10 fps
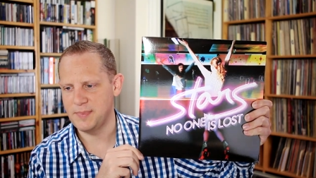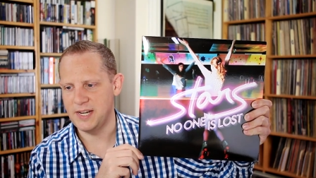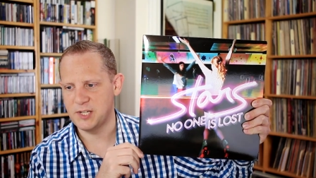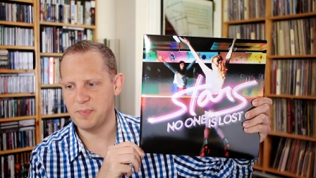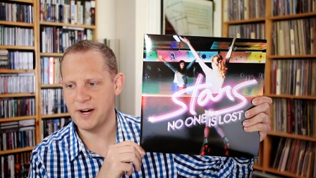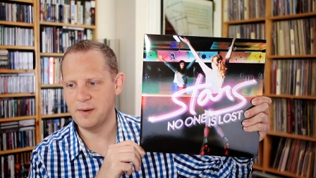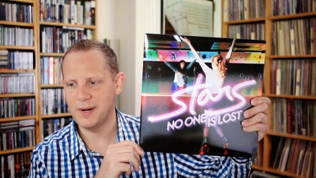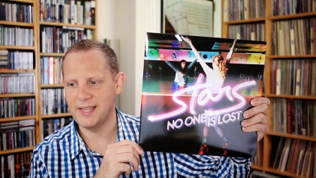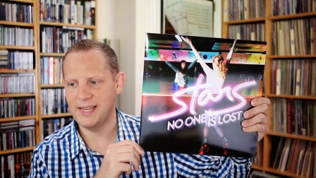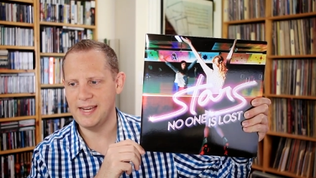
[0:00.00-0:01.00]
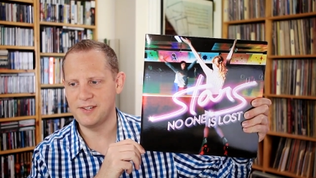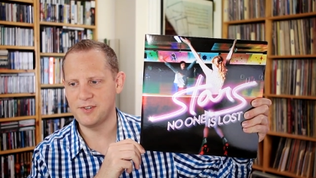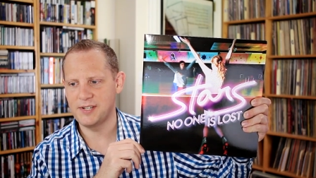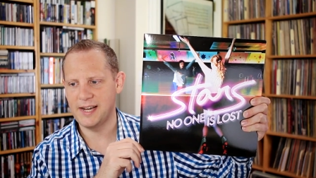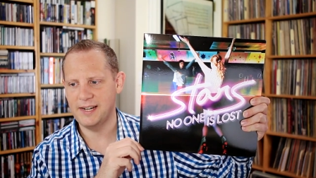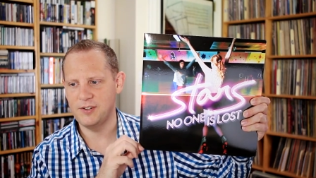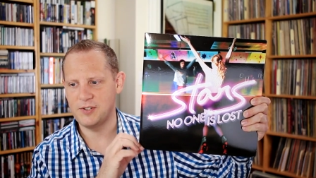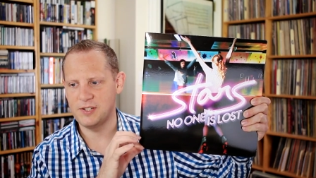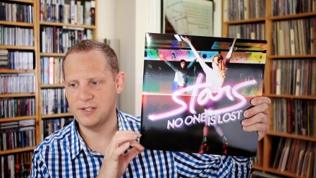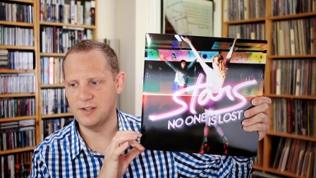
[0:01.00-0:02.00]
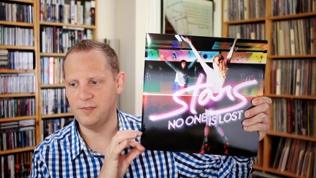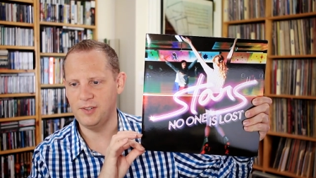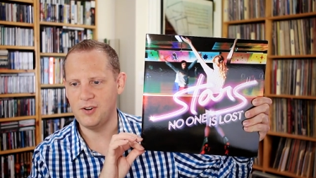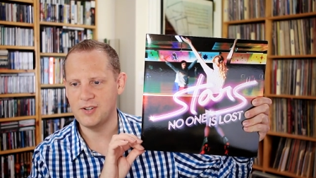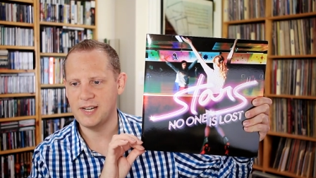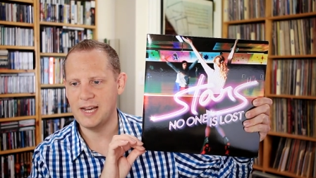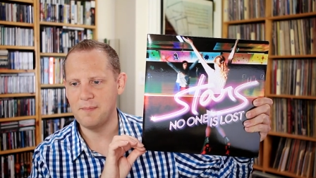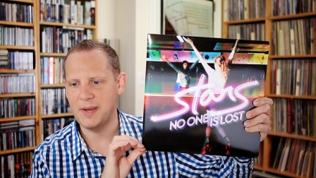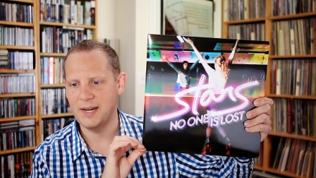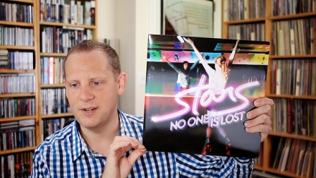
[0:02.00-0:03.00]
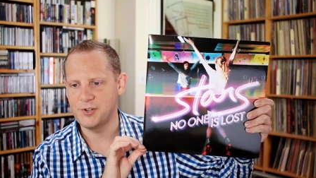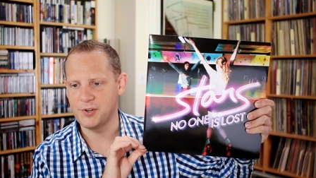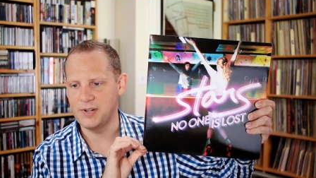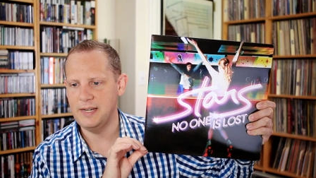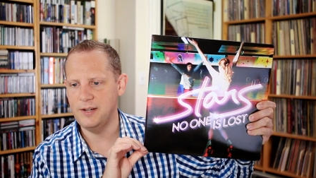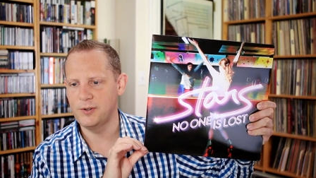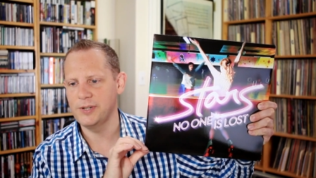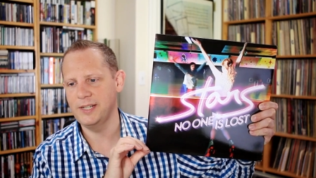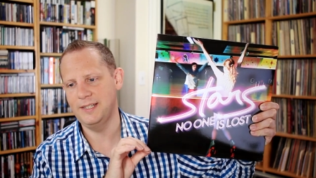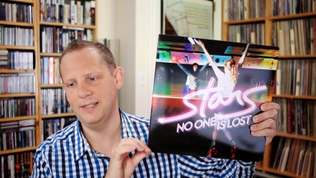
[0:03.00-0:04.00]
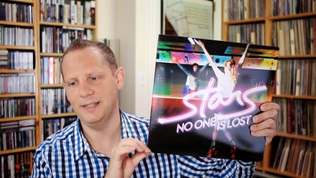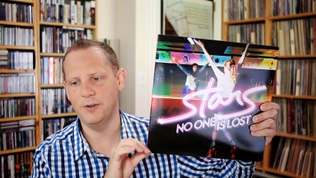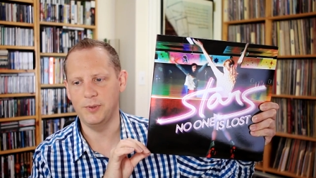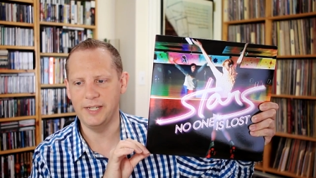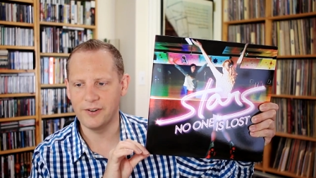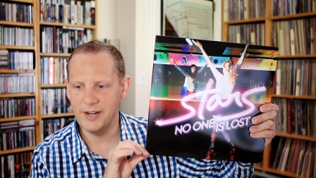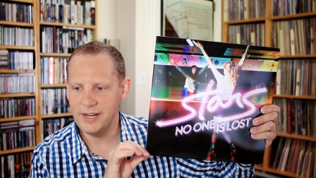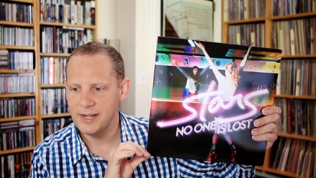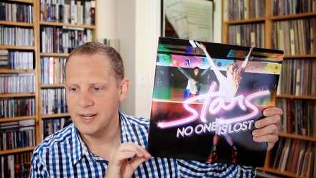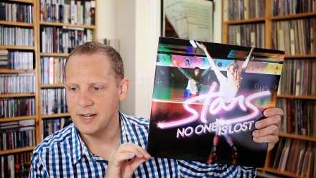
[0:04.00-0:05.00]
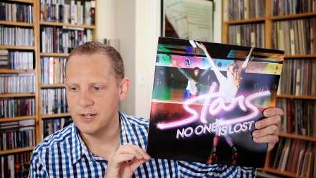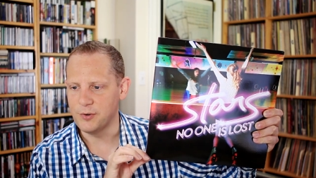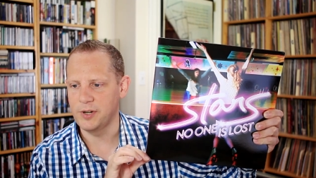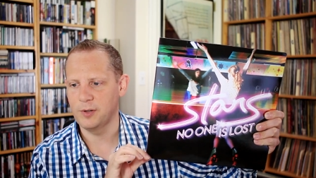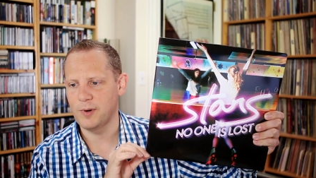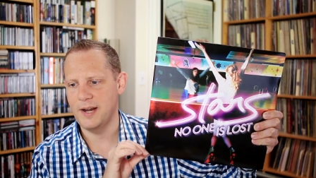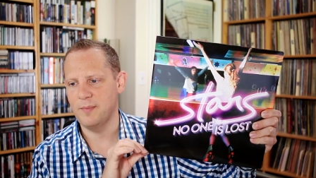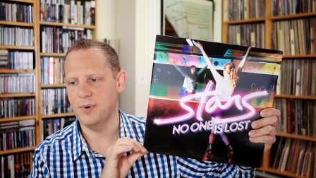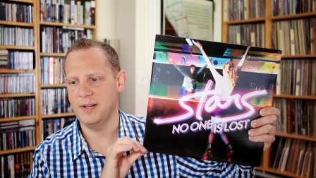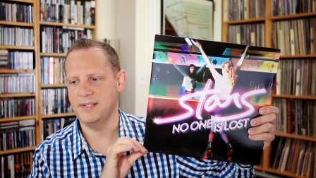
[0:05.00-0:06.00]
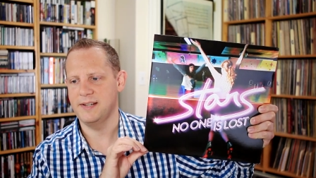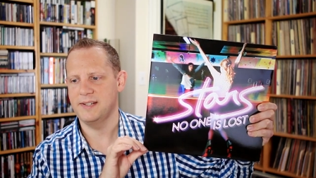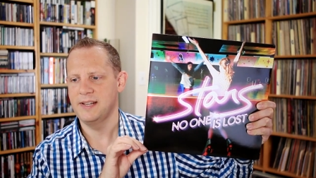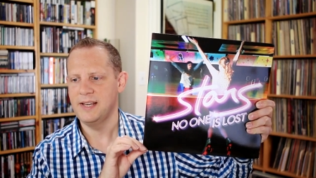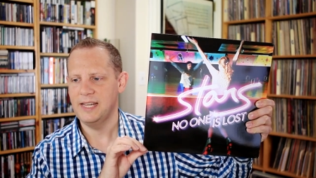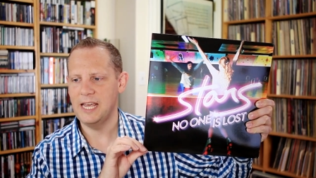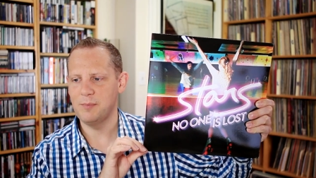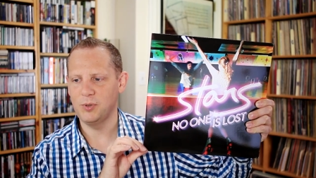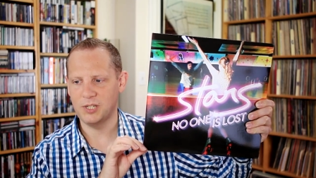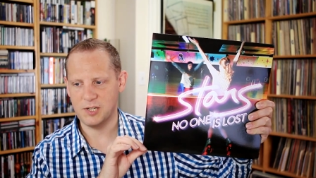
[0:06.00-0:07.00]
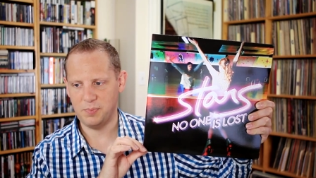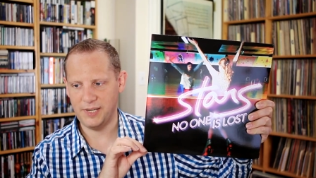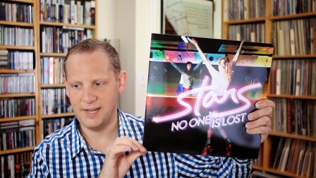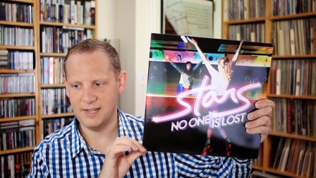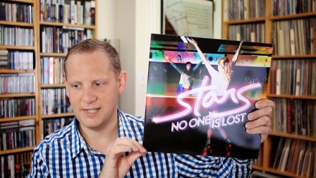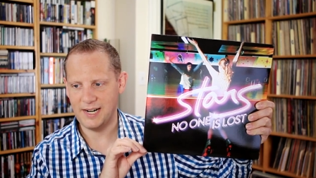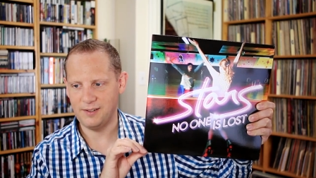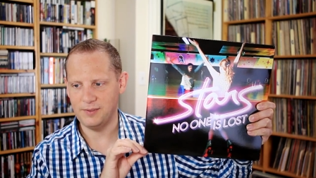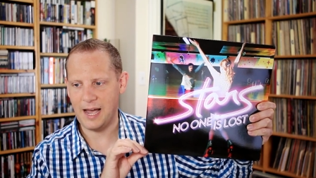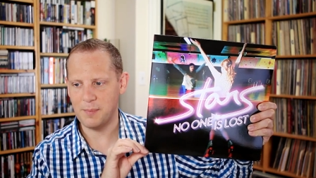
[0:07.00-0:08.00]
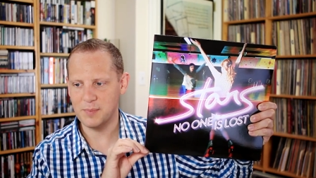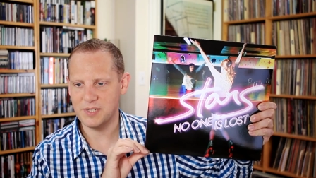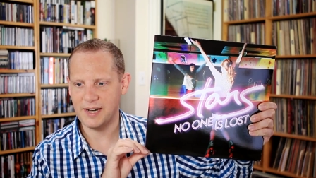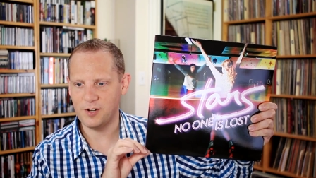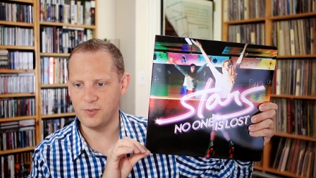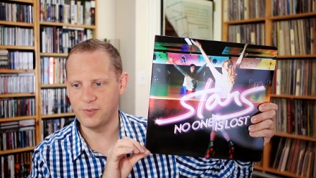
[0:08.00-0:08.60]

inspired by the cancer diagnosis of longtime manager Eoin O'Leary during the writing process. Campbell explained the album's title